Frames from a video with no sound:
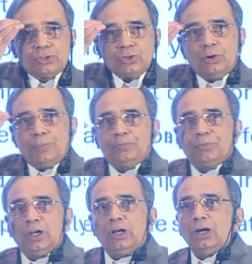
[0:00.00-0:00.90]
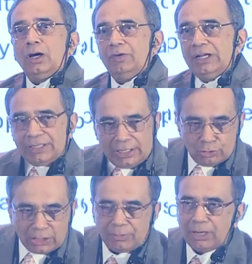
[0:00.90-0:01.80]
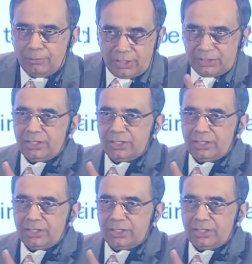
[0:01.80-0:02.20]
So we'll tell you some numbers.